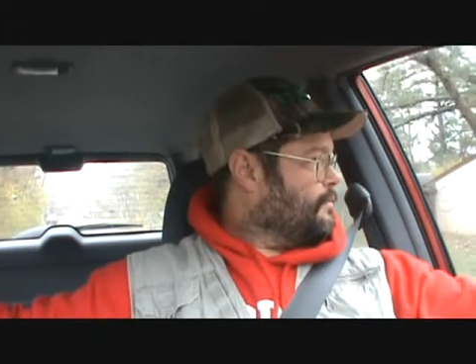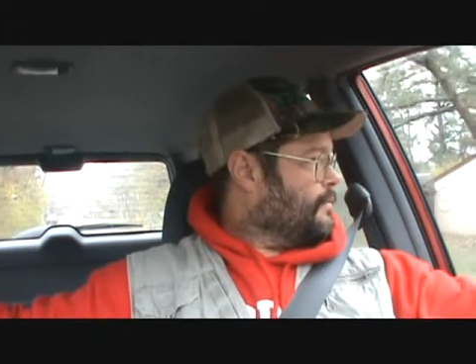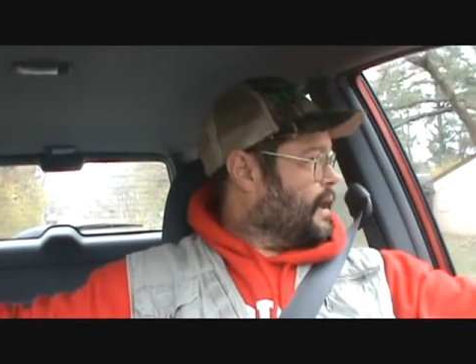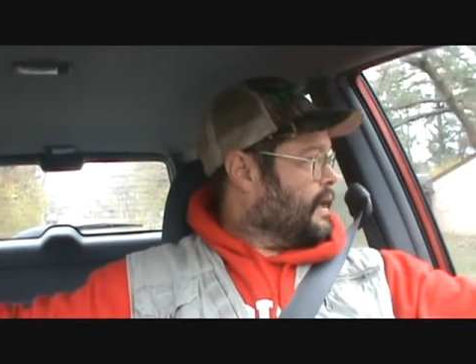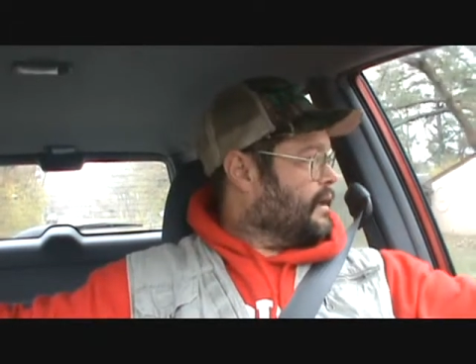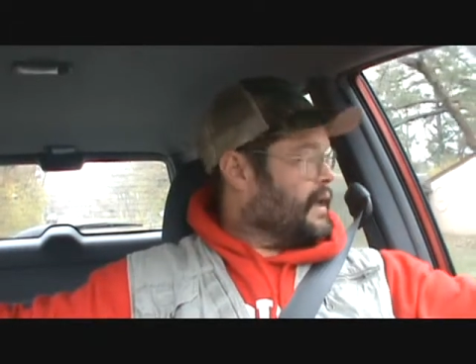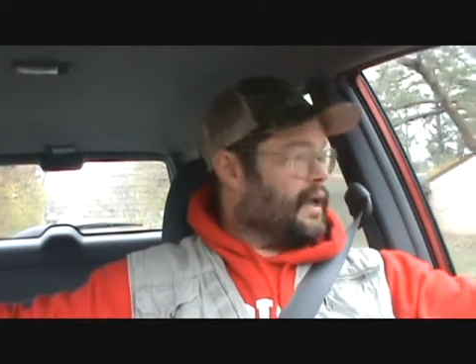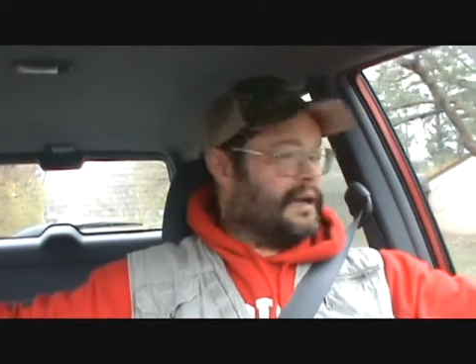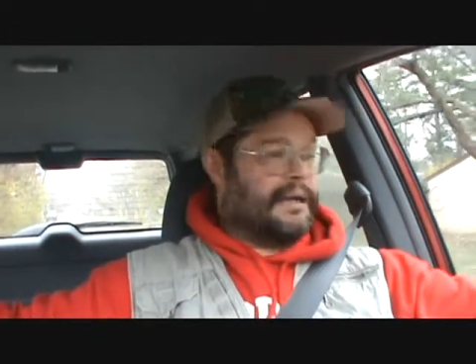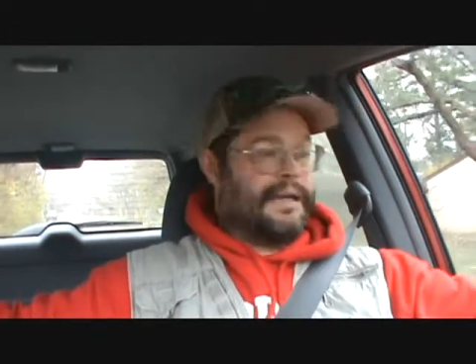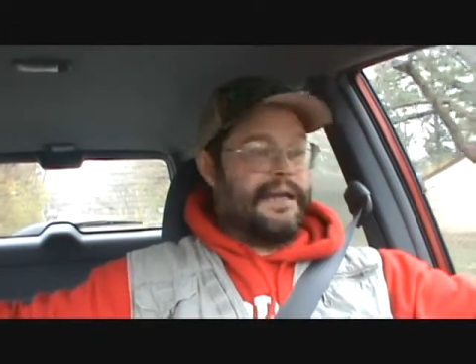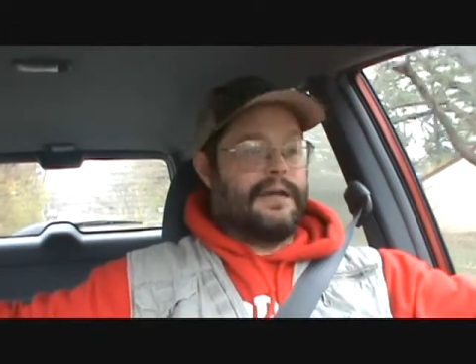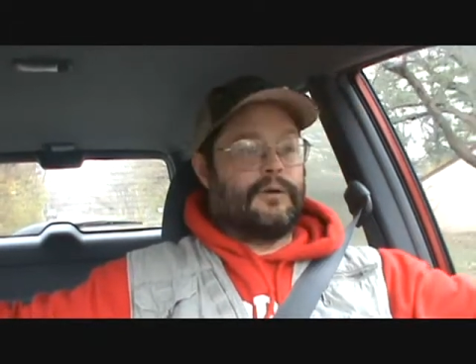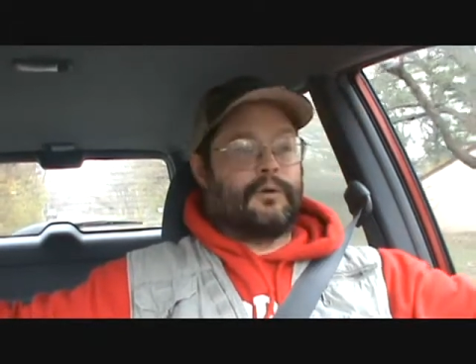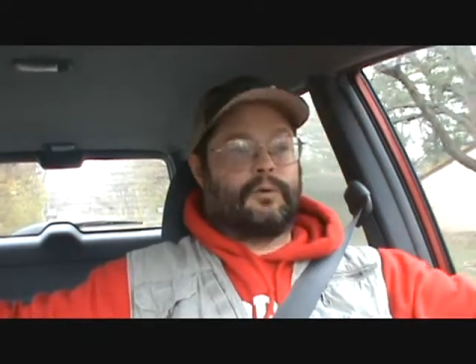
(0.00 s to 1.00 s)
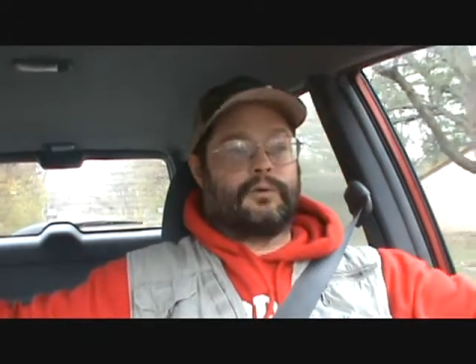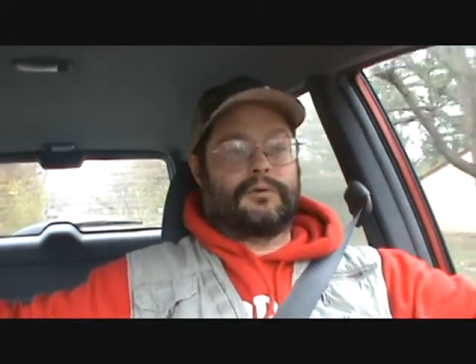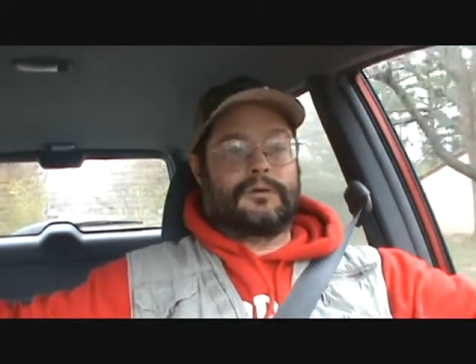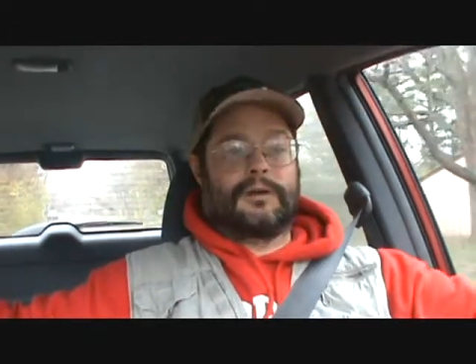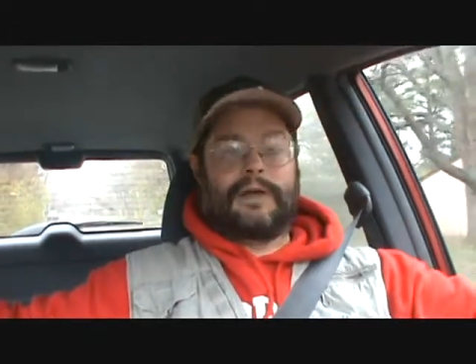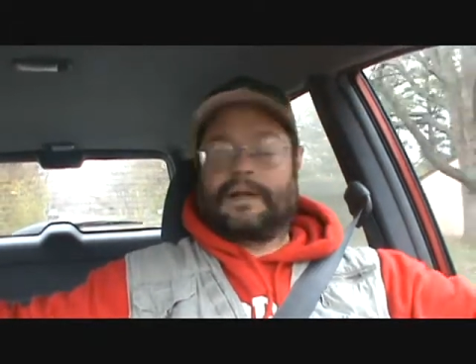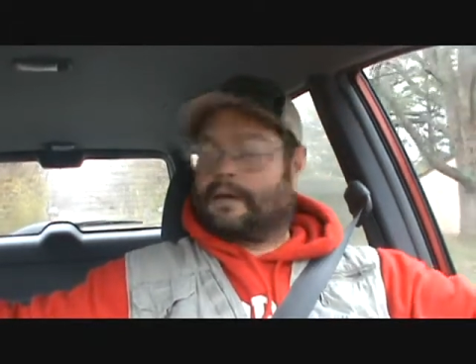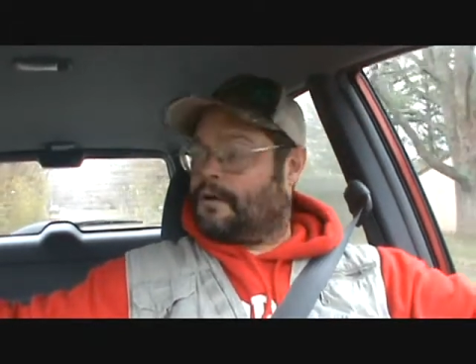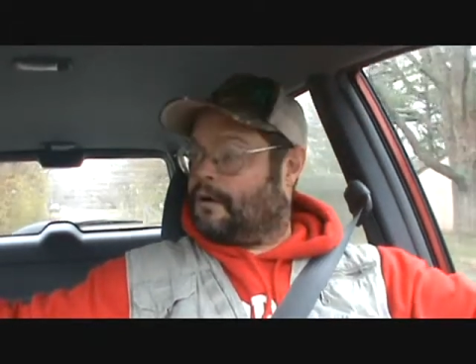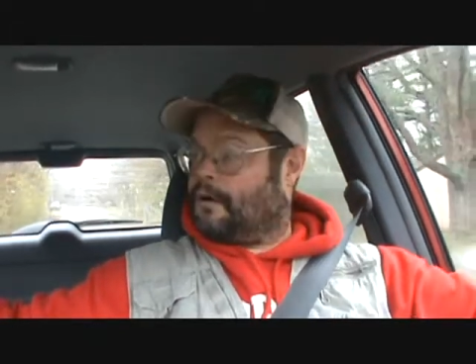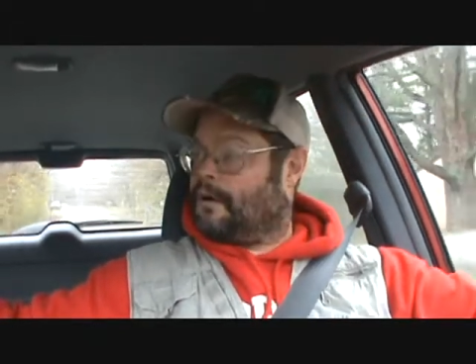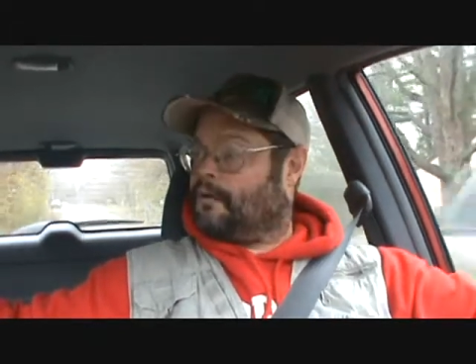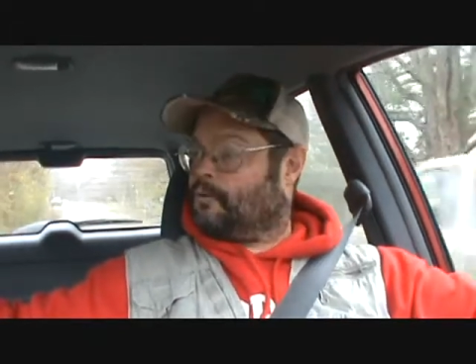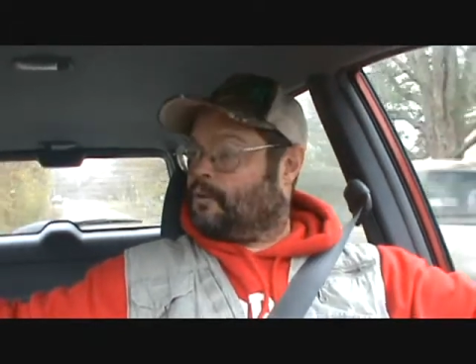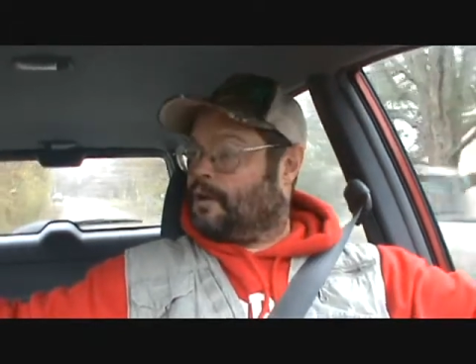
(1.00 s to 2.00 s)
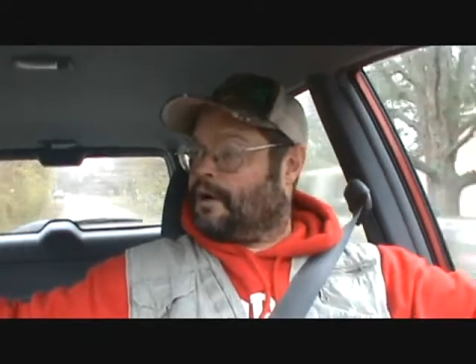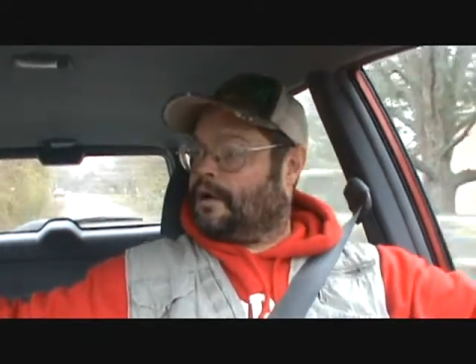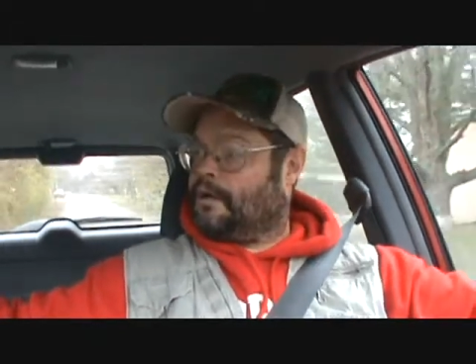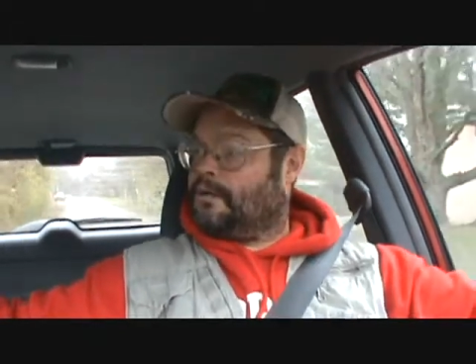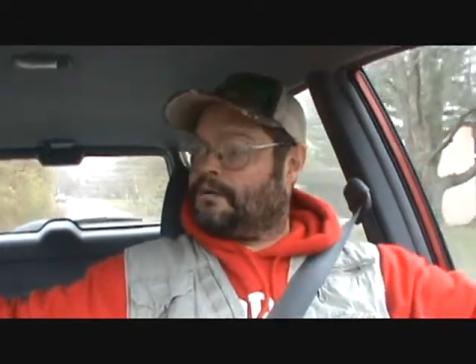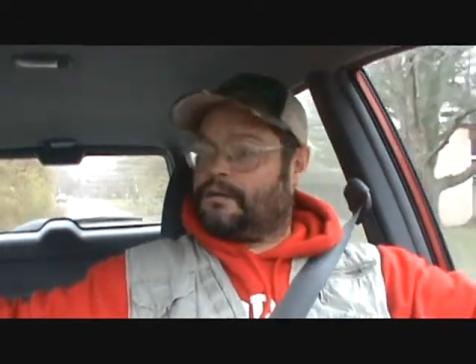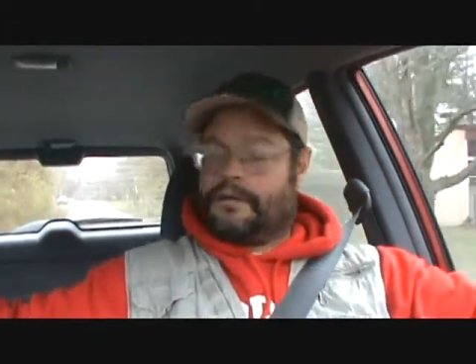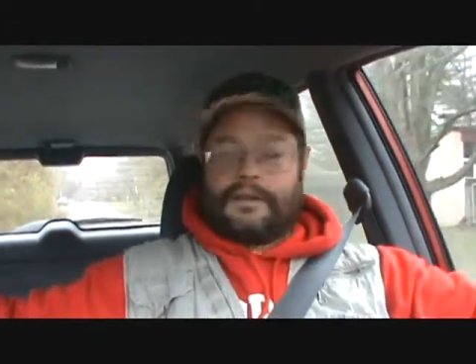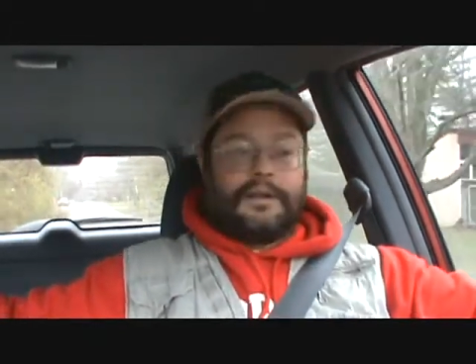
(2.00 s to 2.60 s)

magnetic key holder on a guardrail